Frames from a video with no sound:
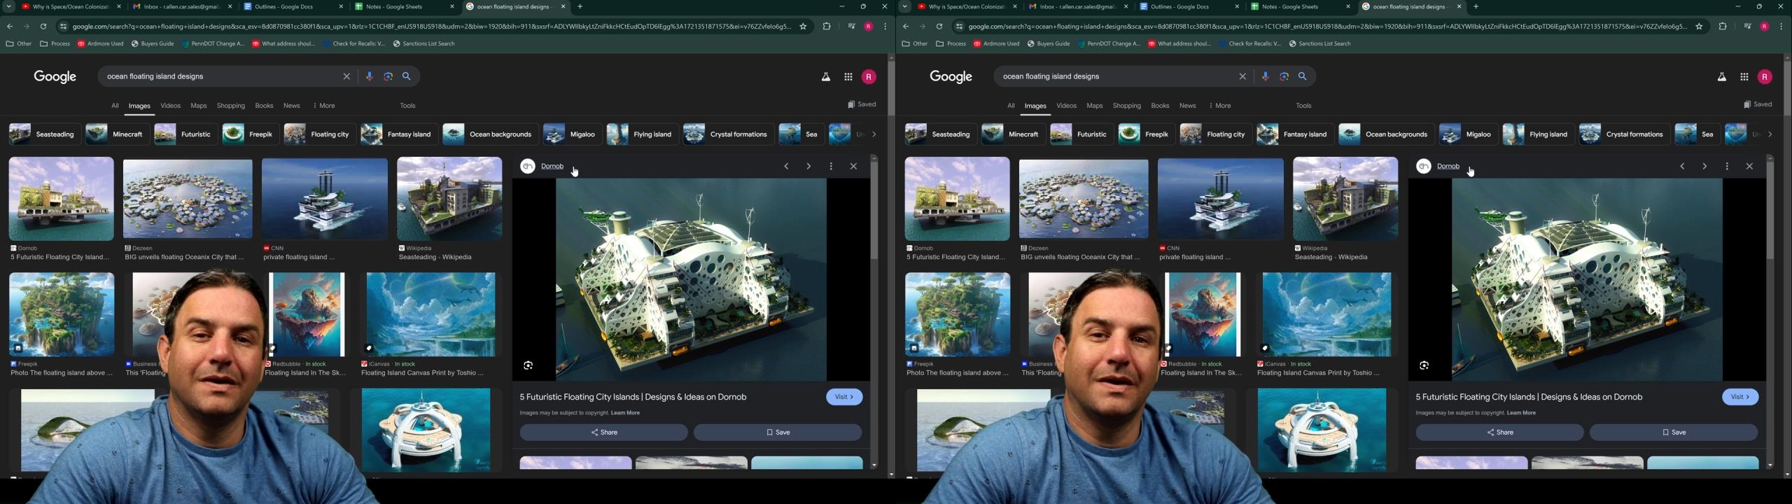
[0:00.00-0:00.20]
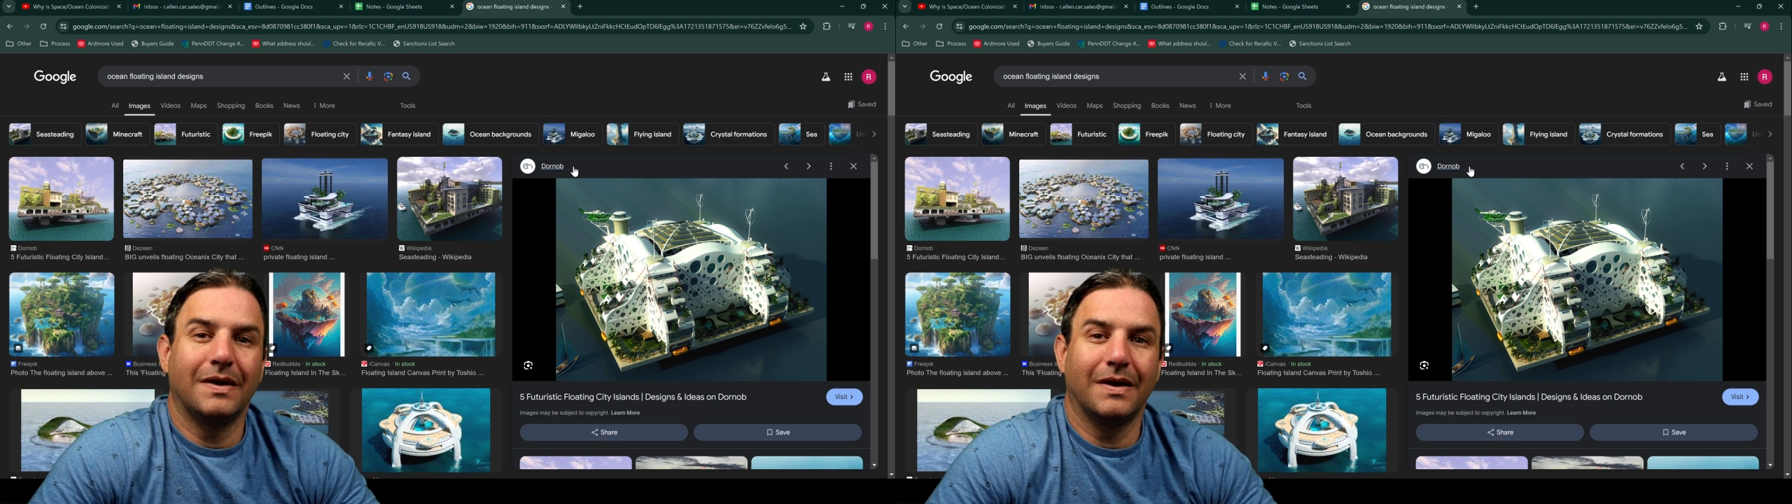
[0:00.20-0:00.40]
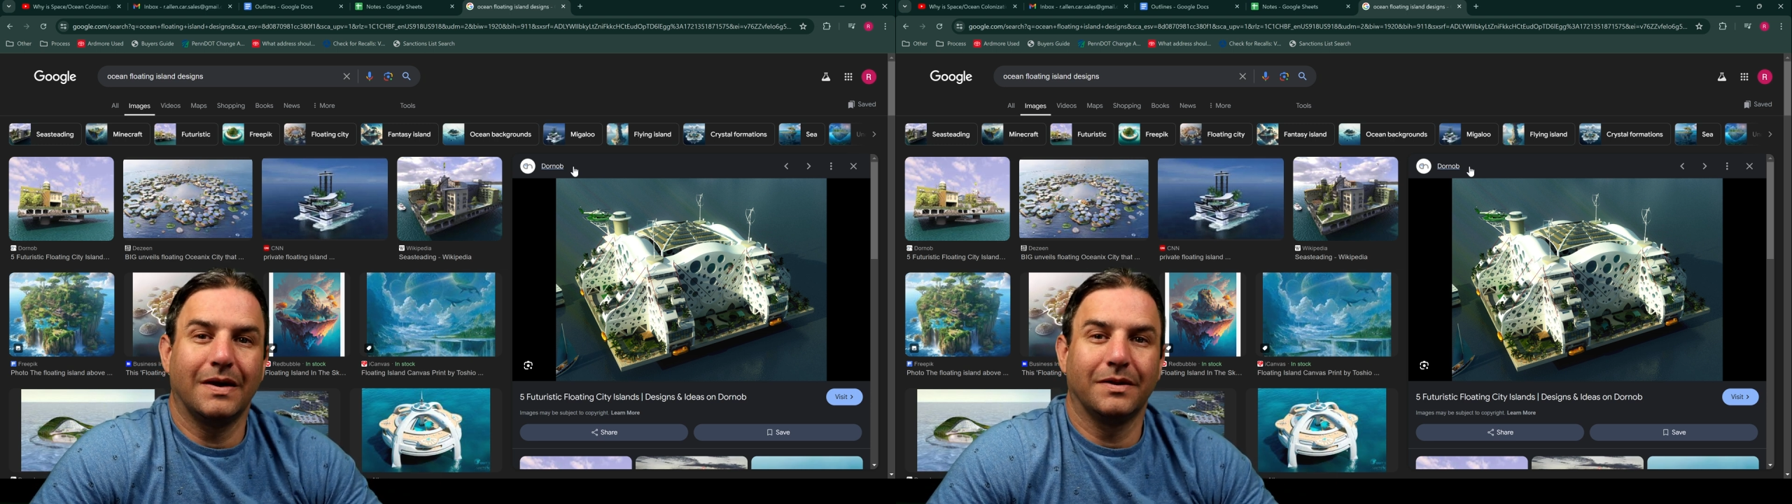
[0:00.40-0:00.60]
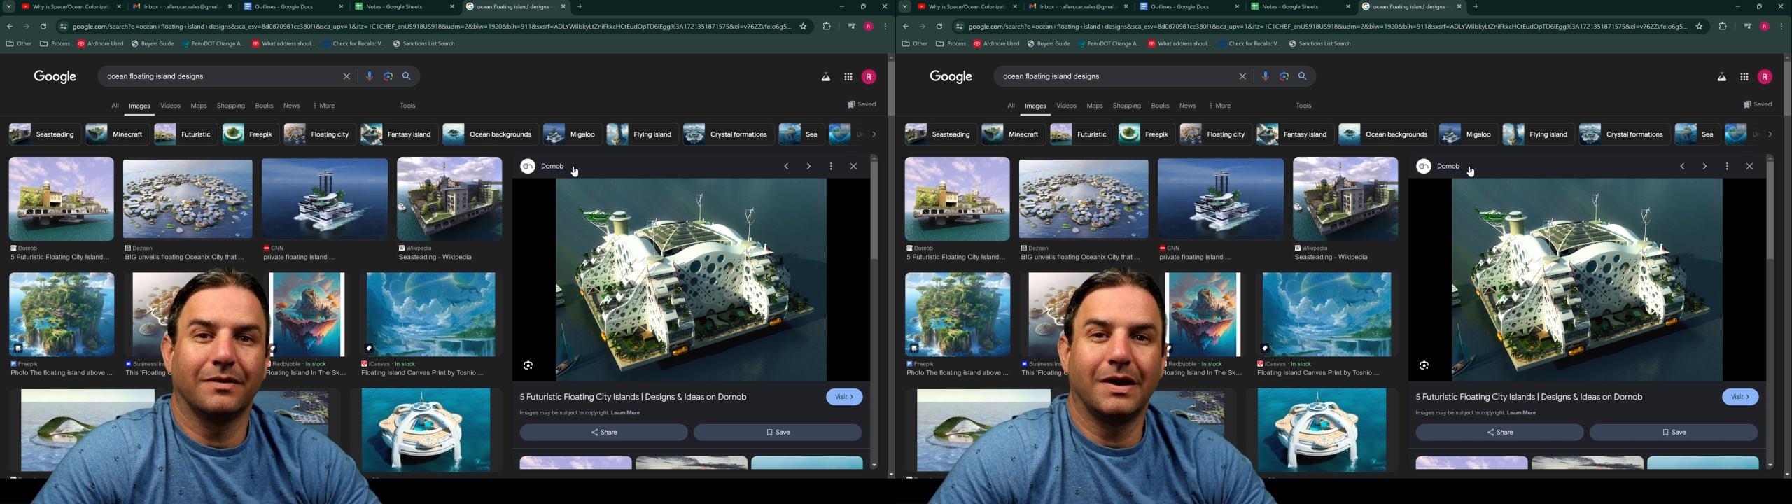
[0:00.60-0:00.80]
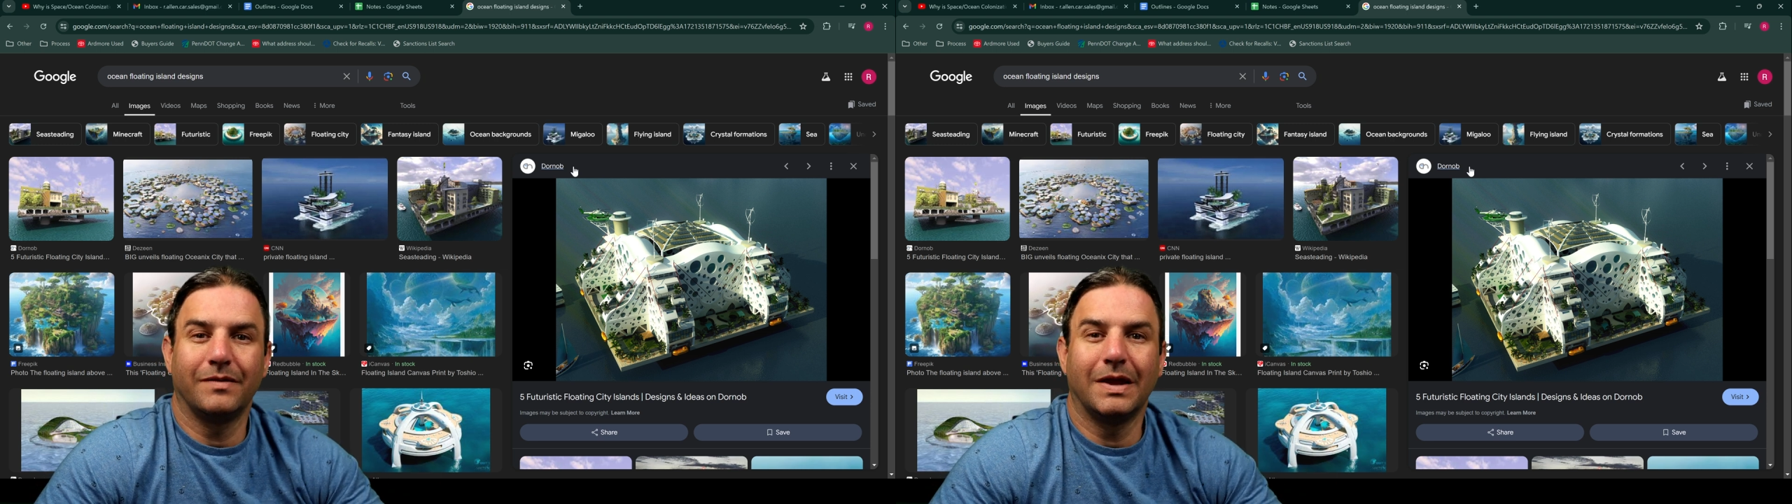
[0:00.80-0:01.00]
and they'll
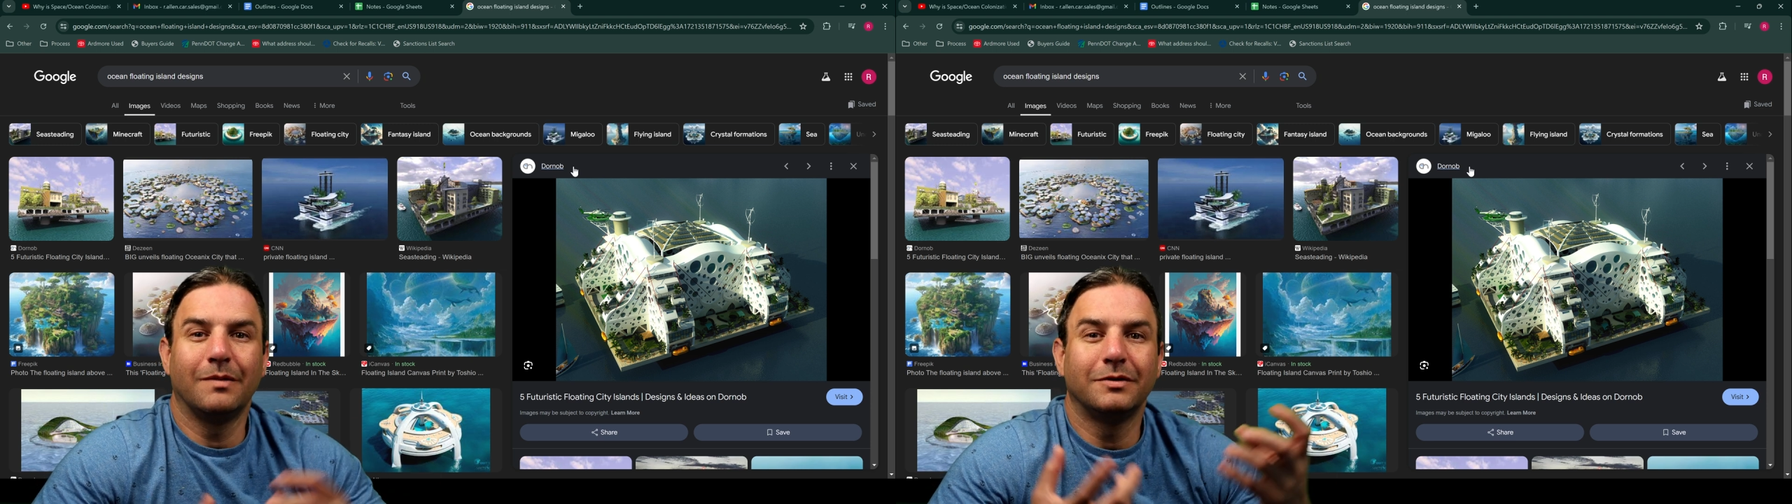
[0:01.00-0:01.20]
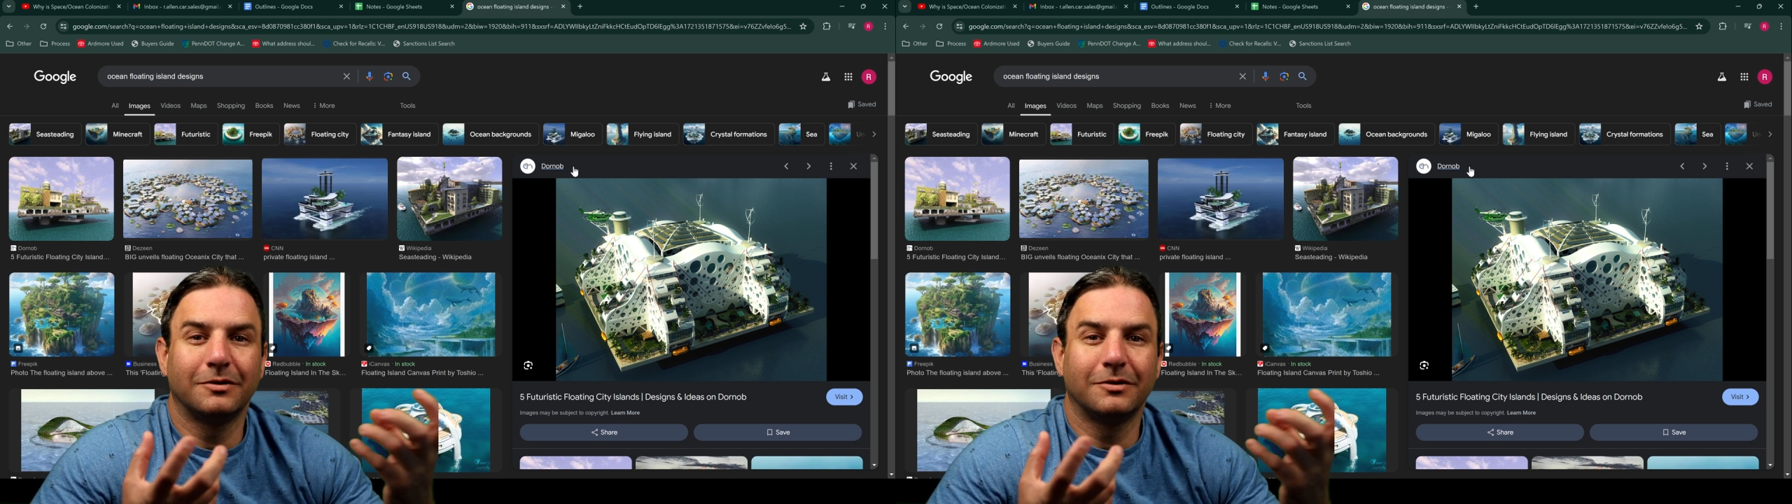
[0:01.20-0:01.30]
have empty